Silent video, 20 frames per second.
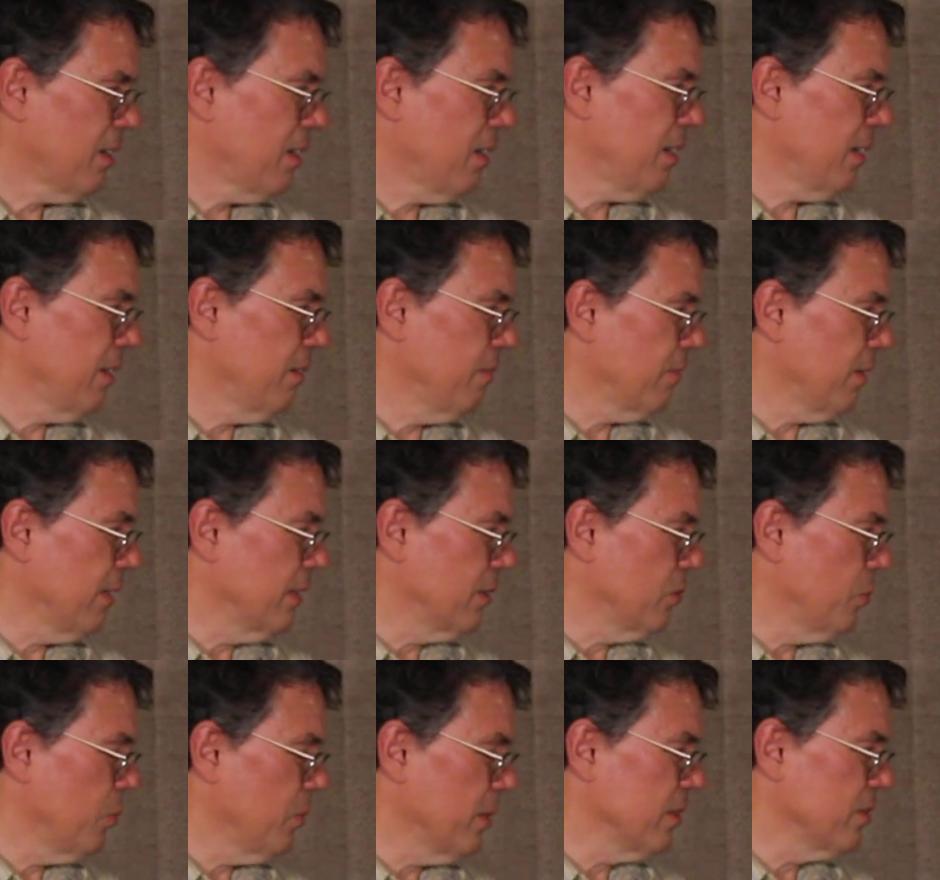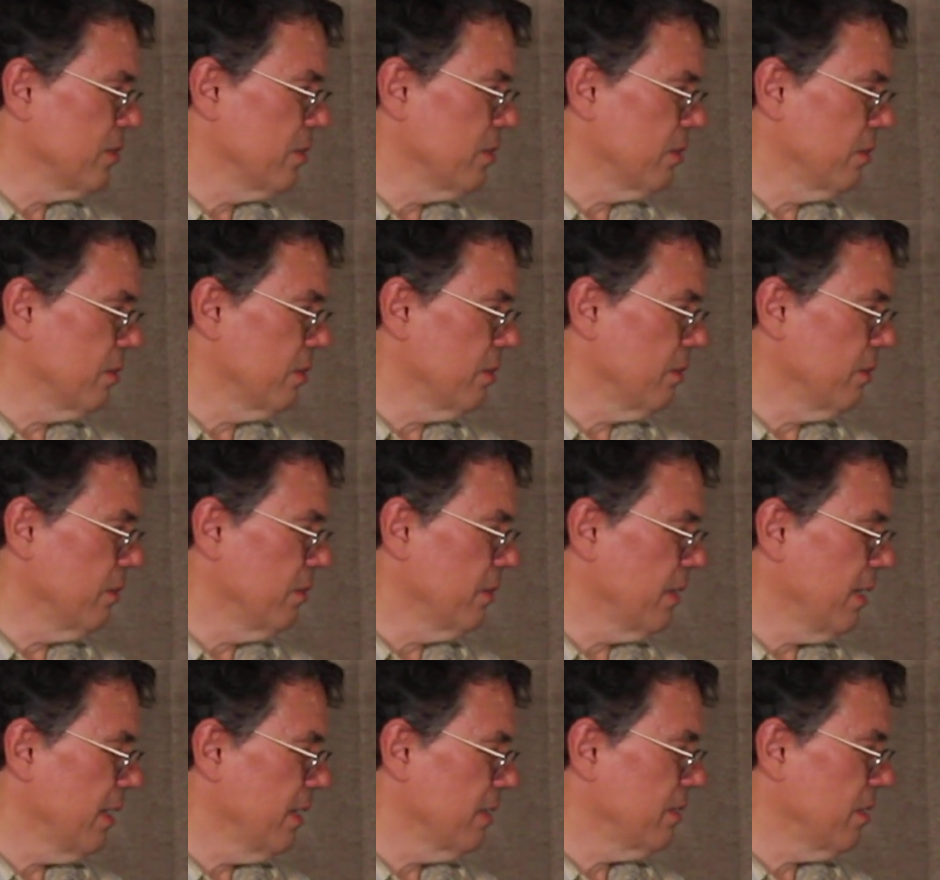kind of like twins. You
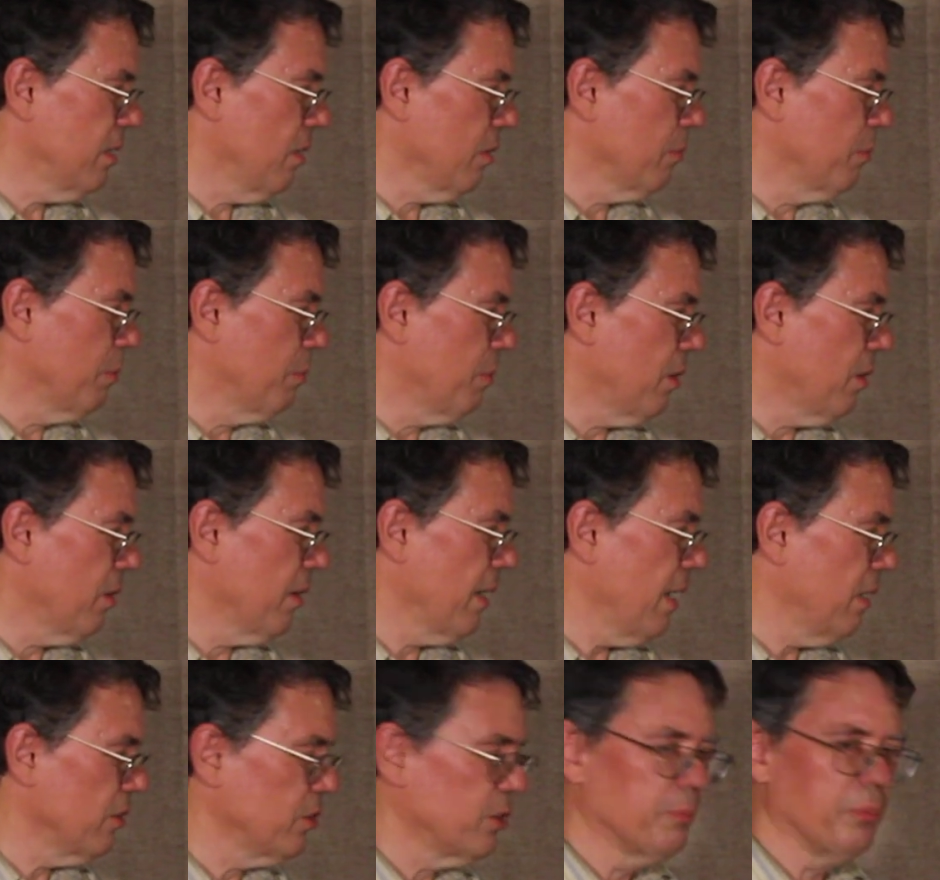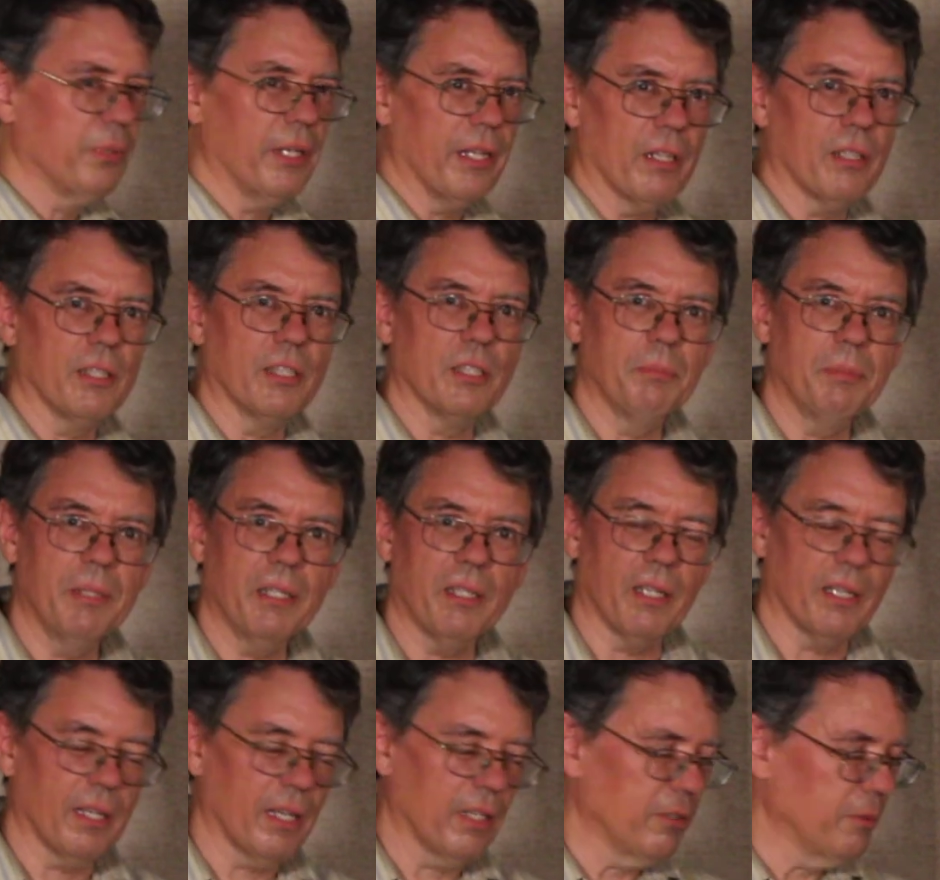can't tell them apart, algebraically
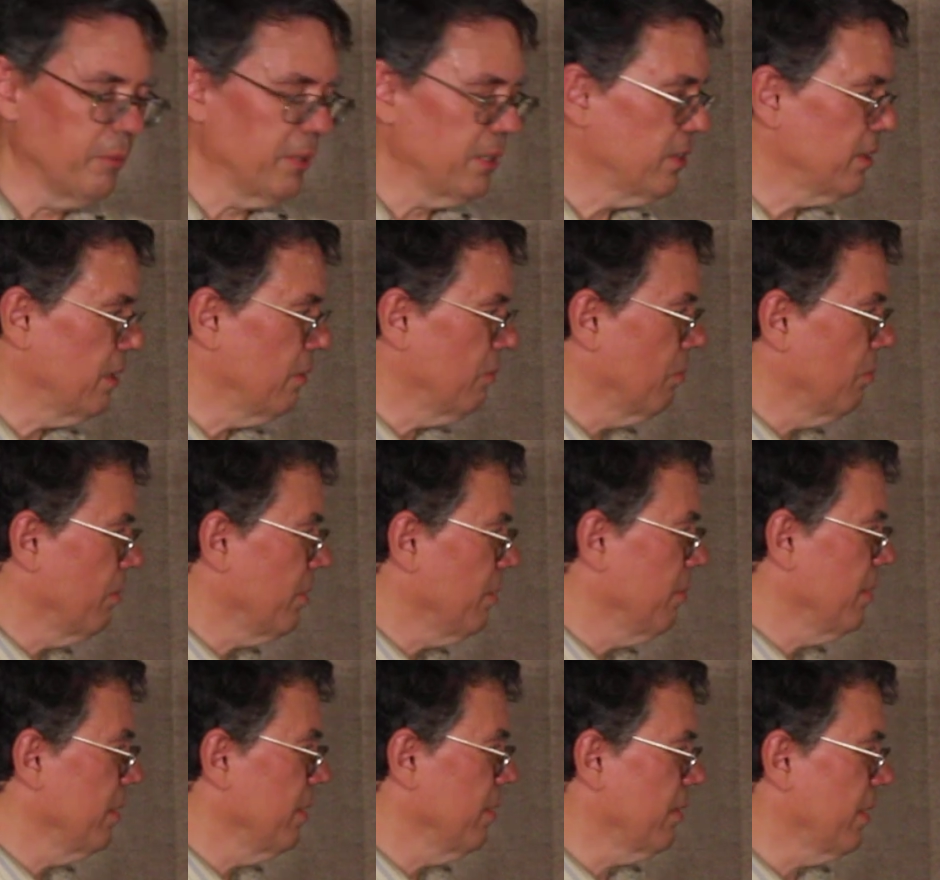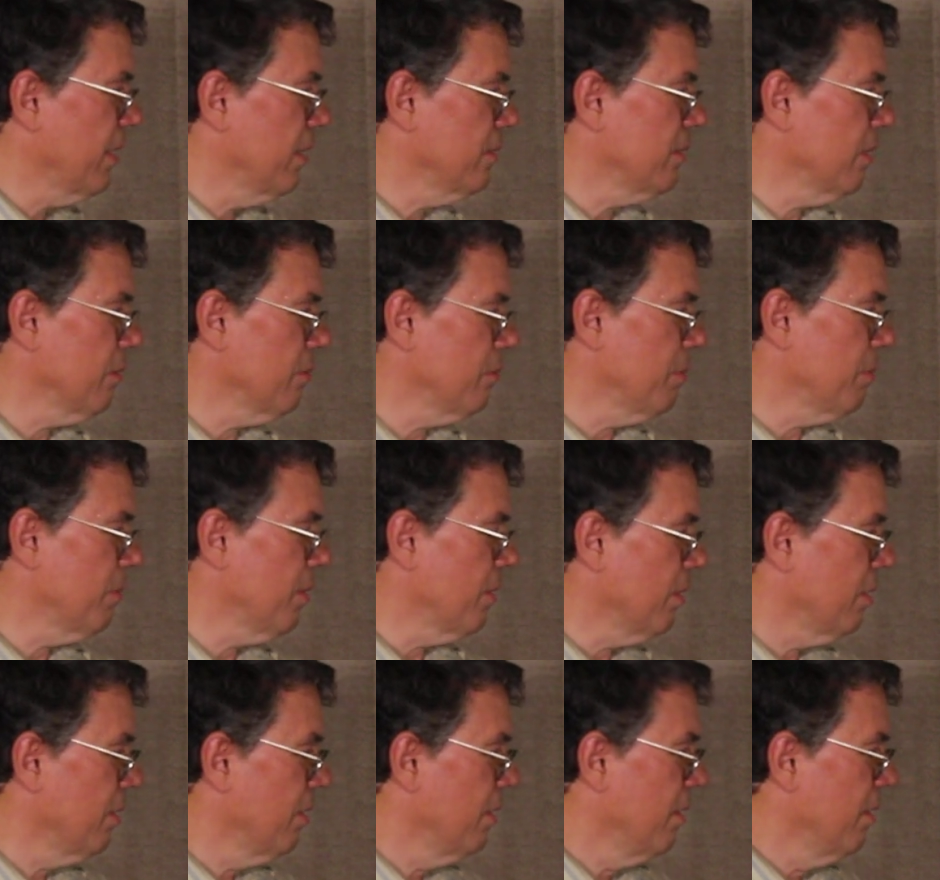speaking. And you may say, well, what do you mean you can't tell them
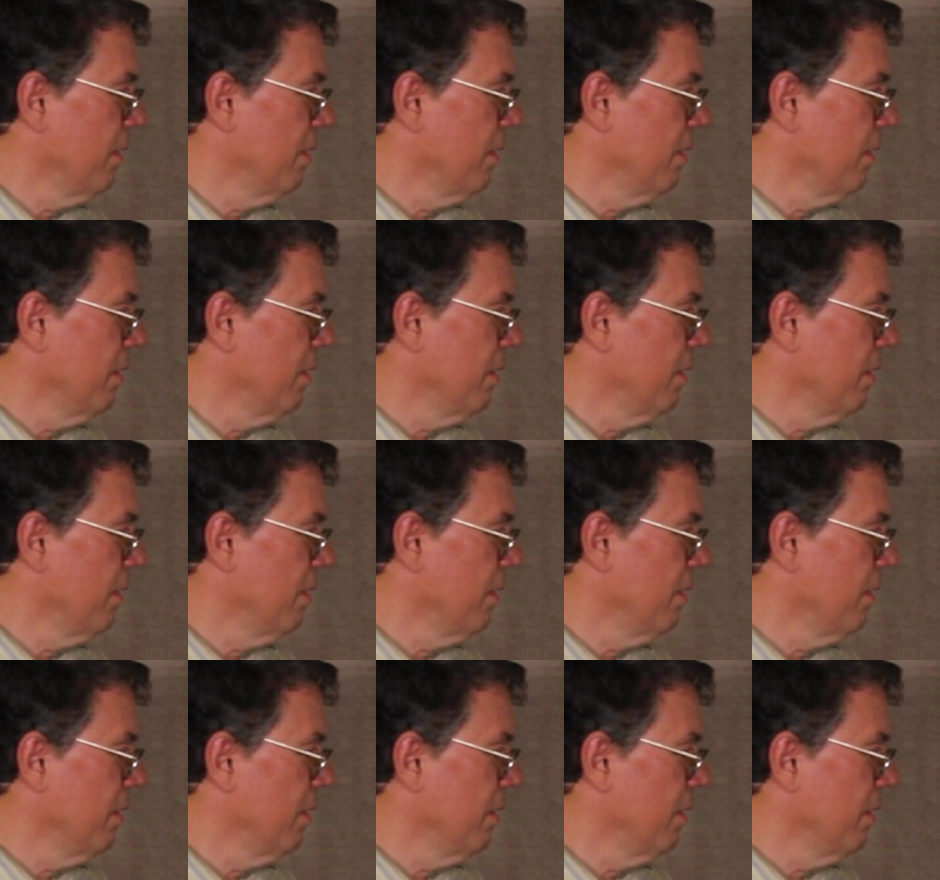apart?